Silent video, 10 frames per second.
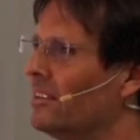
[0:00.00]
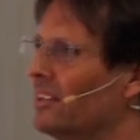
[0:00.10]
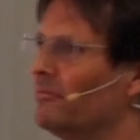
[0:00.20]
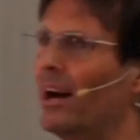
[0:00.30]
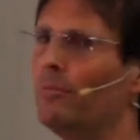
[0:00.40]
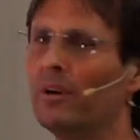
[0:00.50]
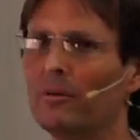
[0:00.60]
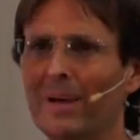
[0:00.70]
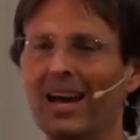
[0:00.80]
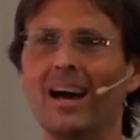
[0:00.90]
to give up
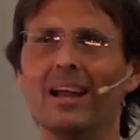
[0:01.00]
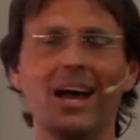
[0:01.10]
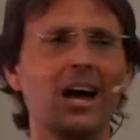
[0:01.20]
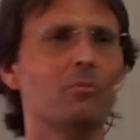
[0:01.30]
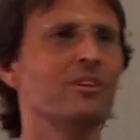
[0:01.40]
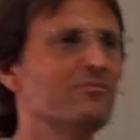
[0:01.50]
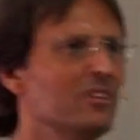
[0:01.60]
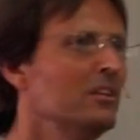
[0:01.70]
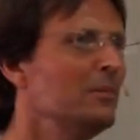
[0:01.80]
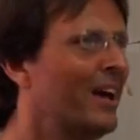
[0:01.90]
about how we
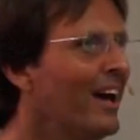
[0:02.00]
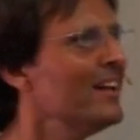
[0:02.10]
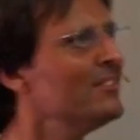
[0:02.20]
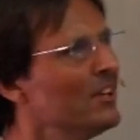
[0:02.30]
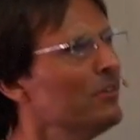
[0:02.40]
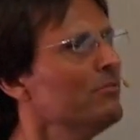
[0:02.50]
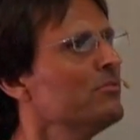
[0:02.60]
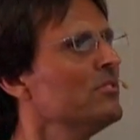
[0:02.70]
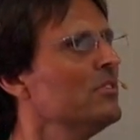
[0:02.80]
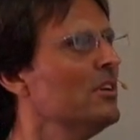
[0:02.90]
feel about ourselves.